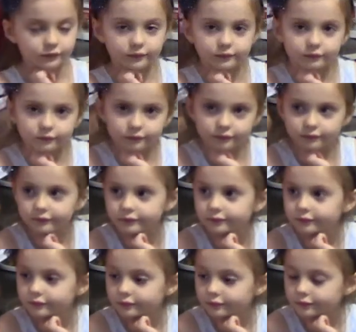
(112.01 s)

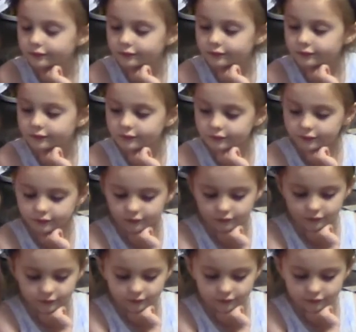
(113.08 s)

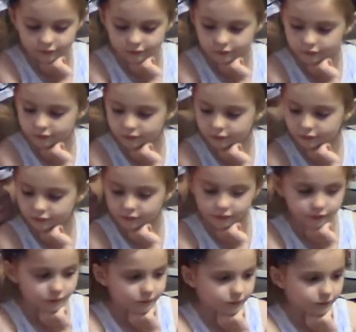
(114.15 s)

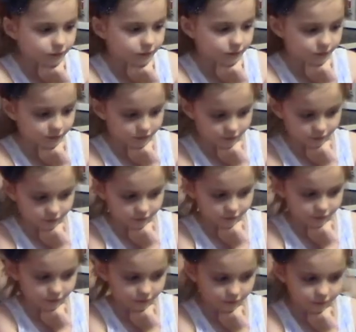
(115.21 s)

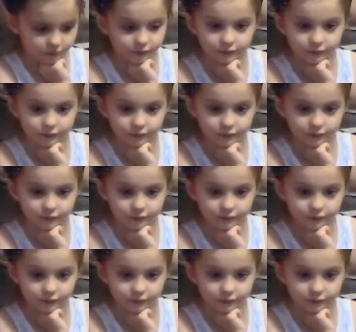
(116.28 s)
No words are spoken by the person on screen.